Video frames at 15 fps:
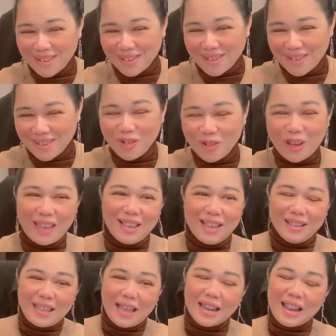Okay,
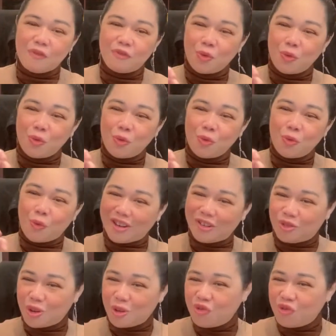then after one dream